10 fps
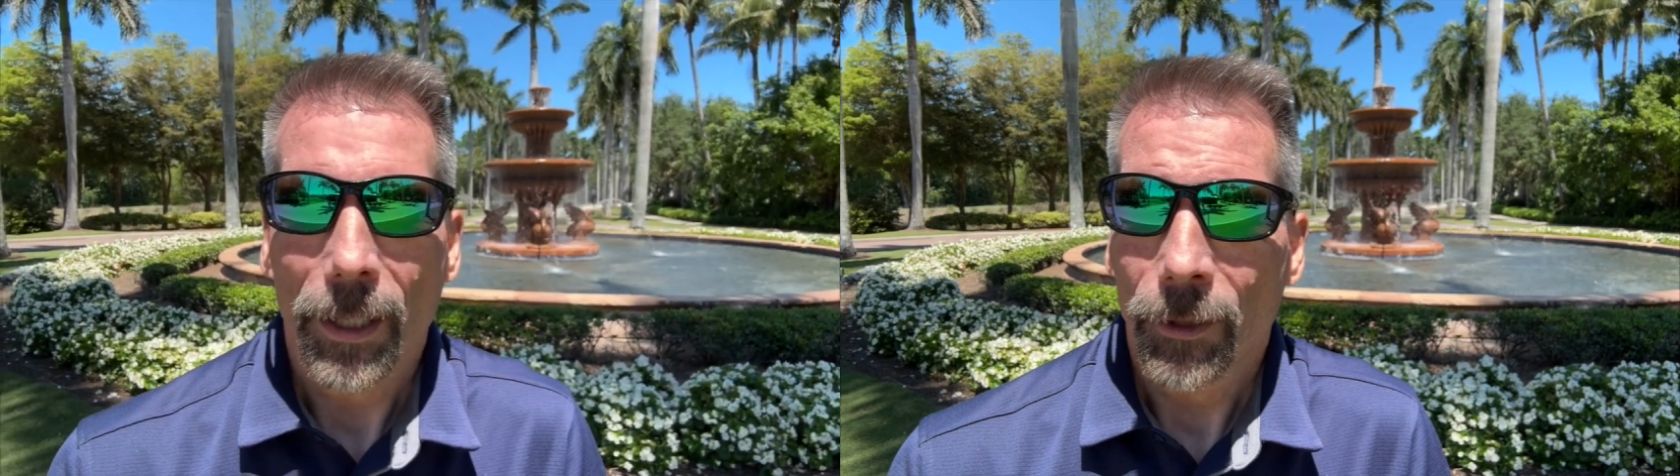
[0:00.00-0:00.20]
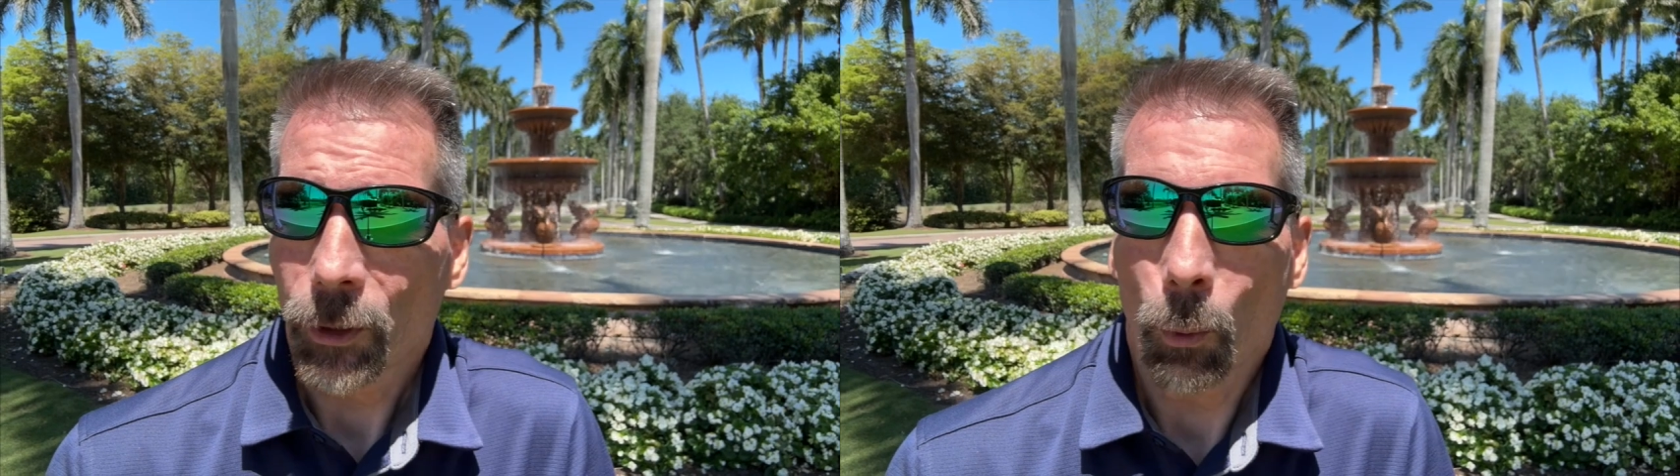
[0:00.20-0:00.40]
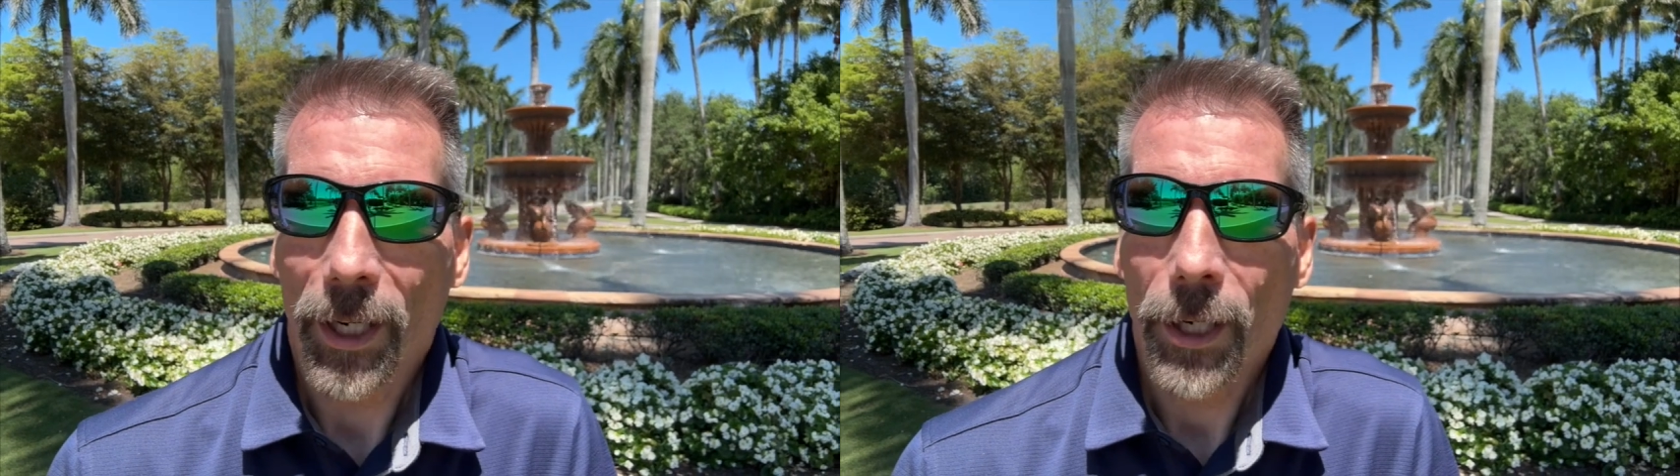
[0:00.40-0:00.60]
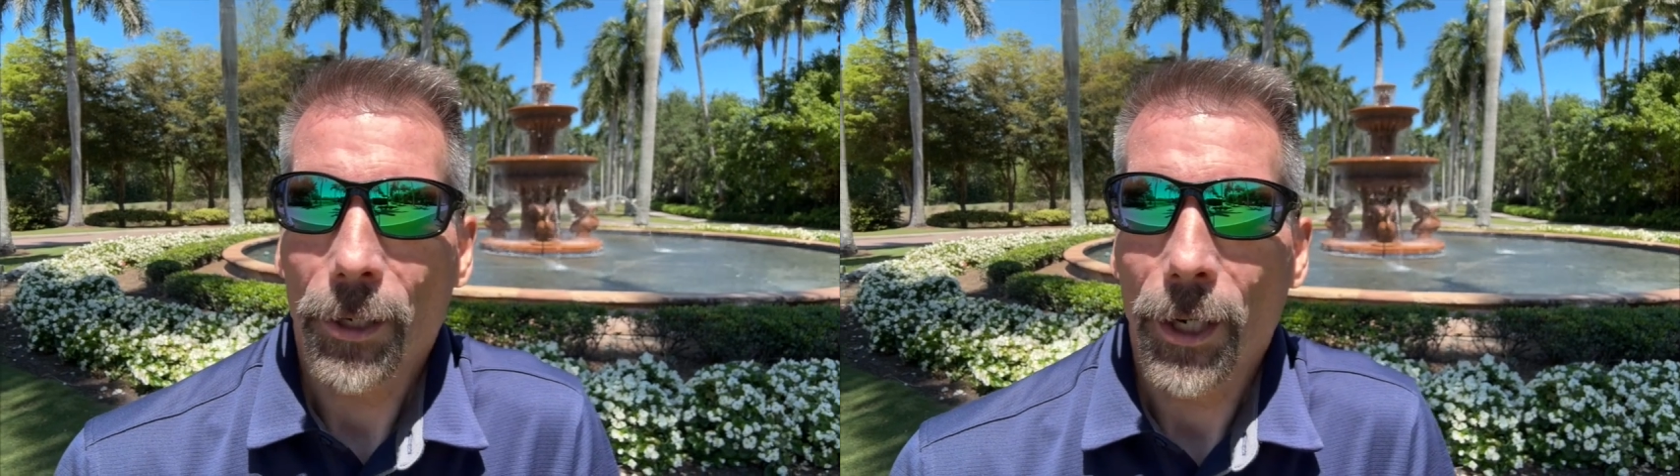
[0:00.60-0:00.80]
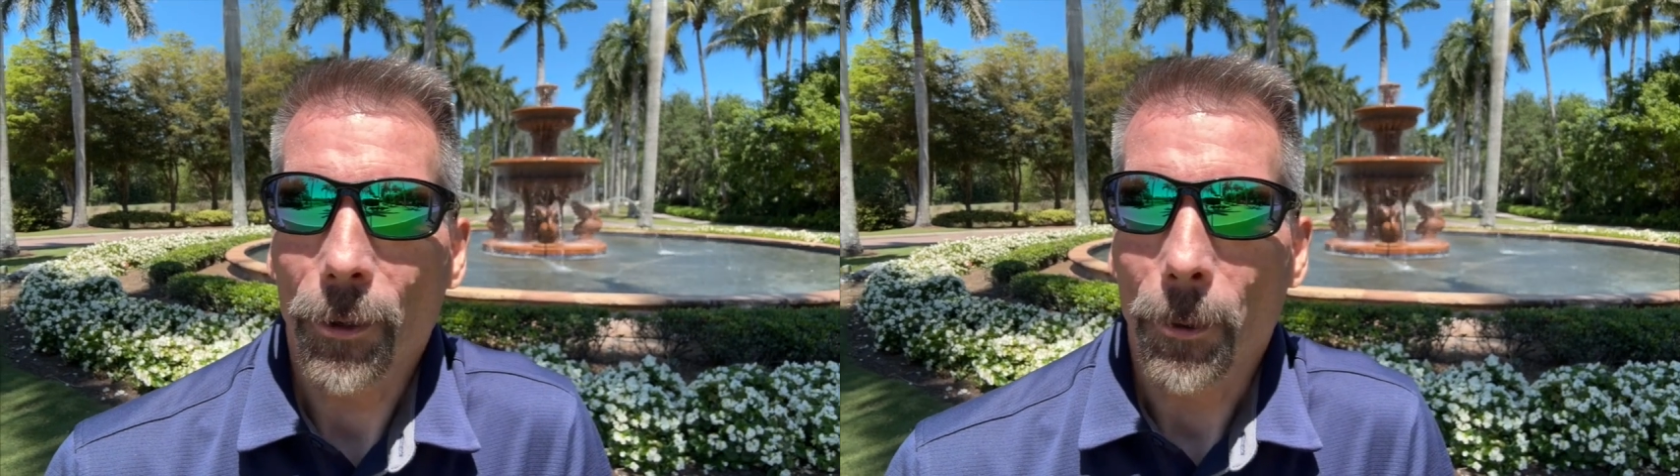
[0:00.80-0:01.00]
So what do you
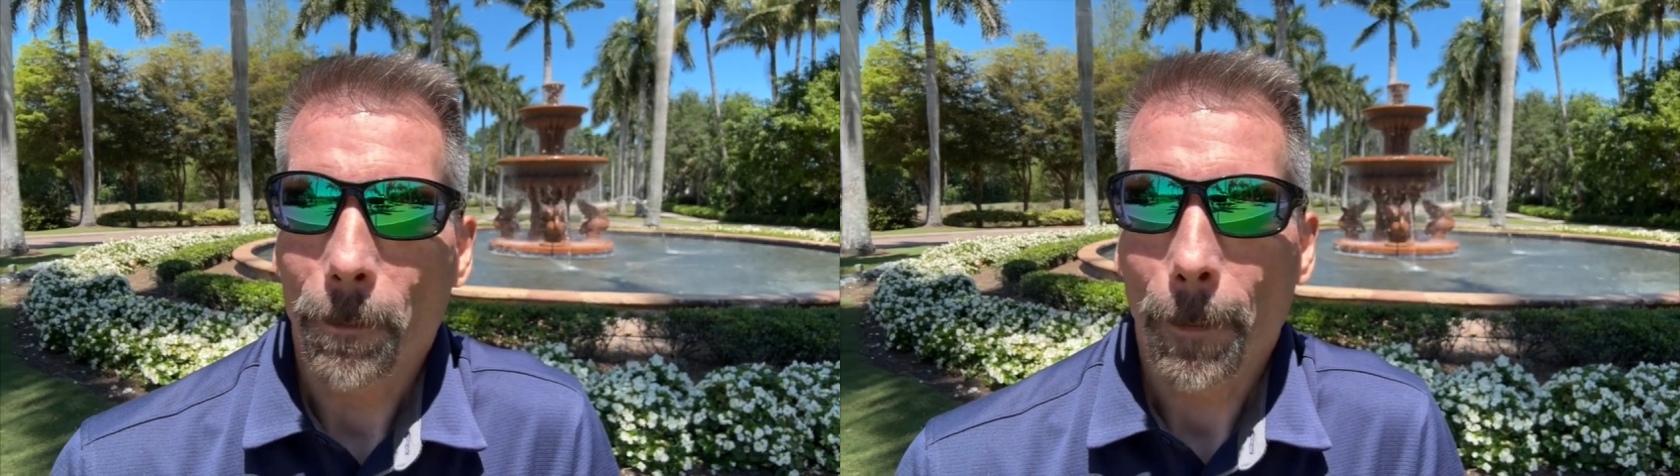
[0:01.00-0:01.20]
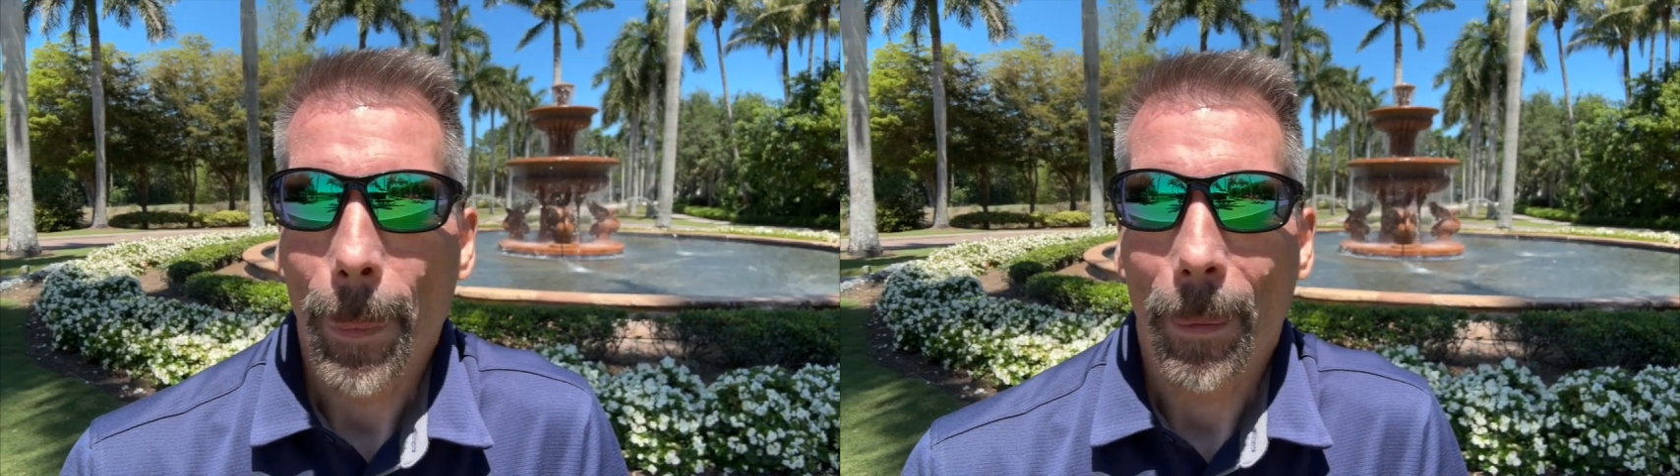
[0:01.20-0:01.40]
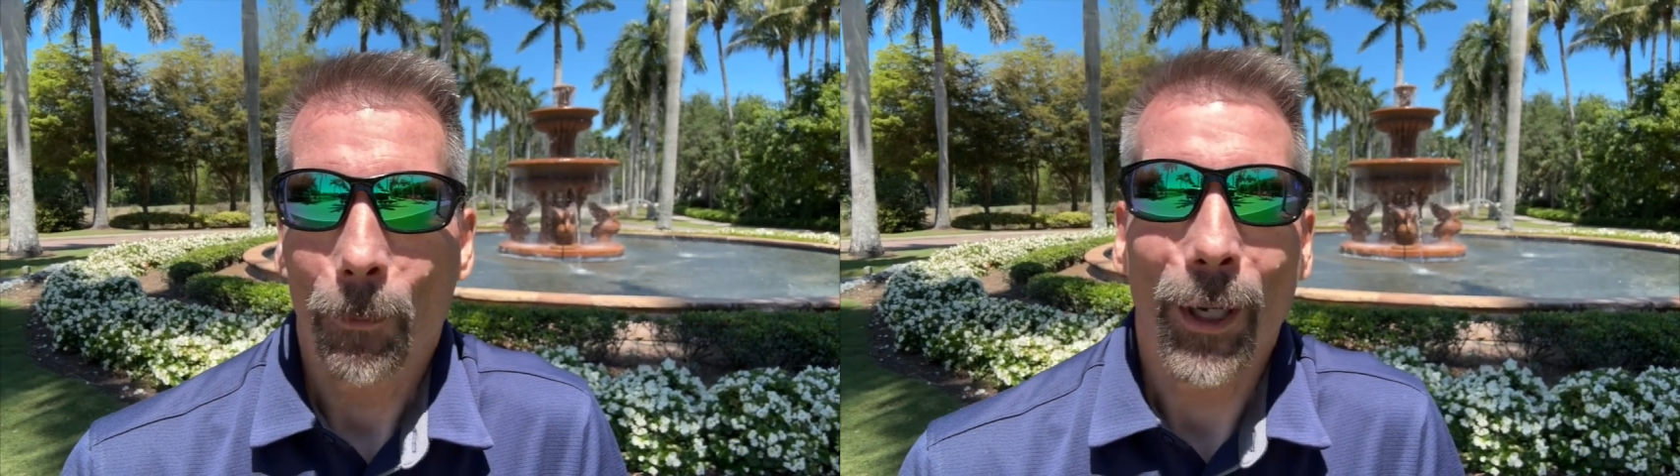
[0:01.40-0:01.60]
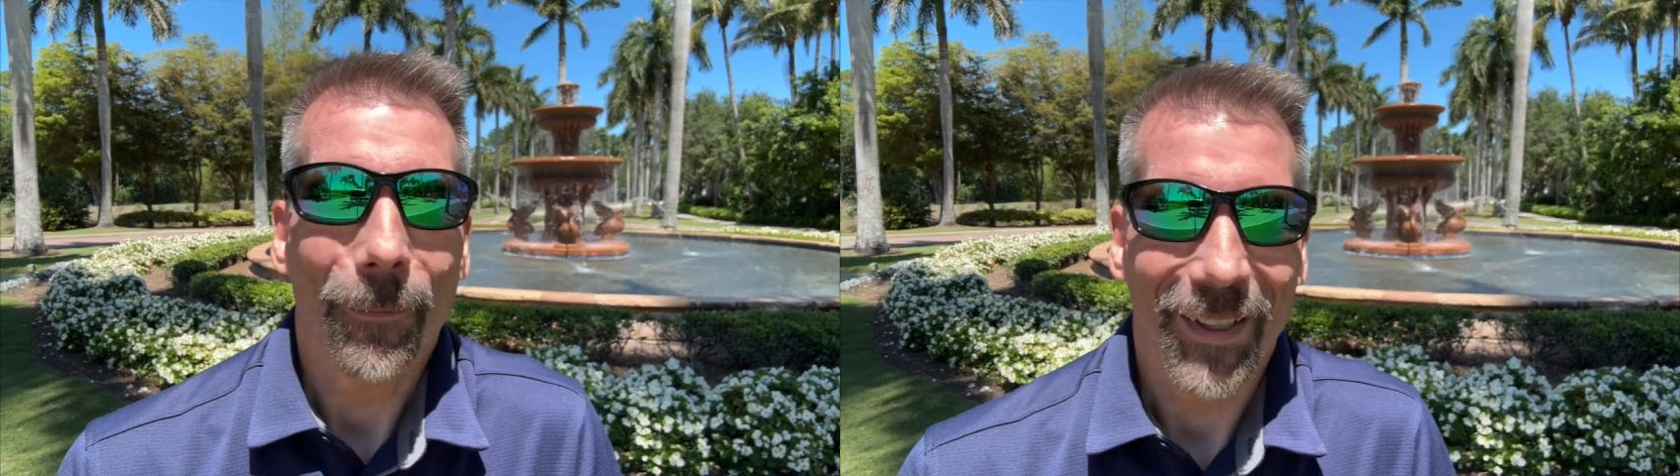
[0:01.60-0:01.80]
do? Well,